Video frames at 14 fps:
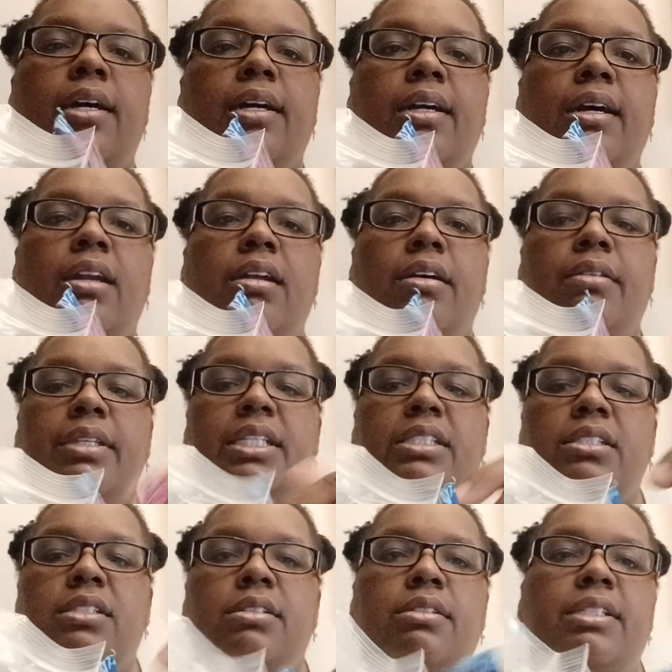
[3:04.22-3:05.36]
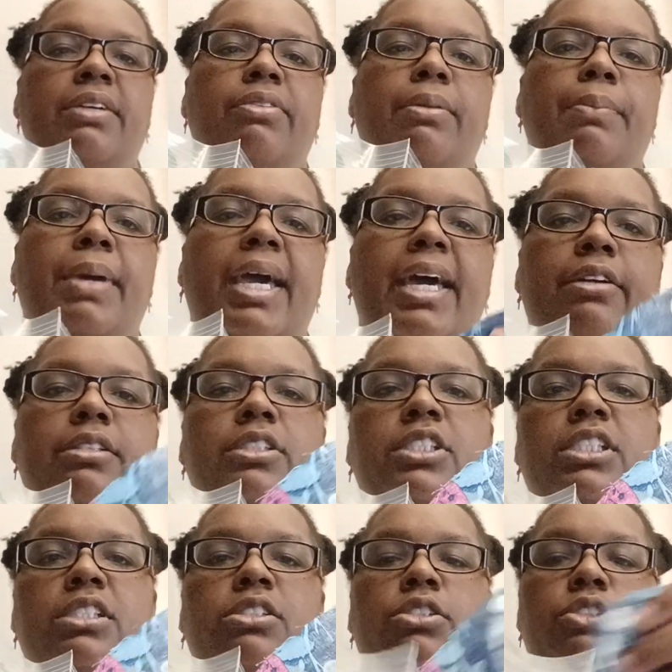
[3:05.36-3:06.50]
Got all these little different patterns,
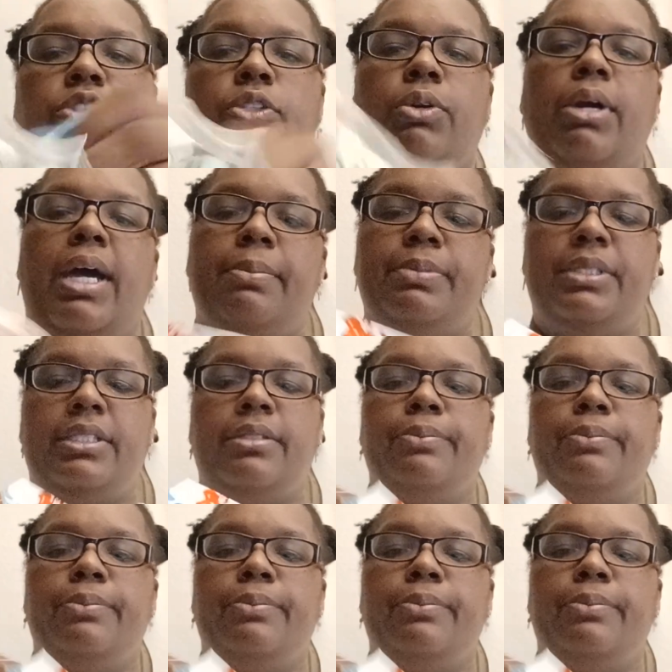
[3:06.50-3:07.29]
just little scraps.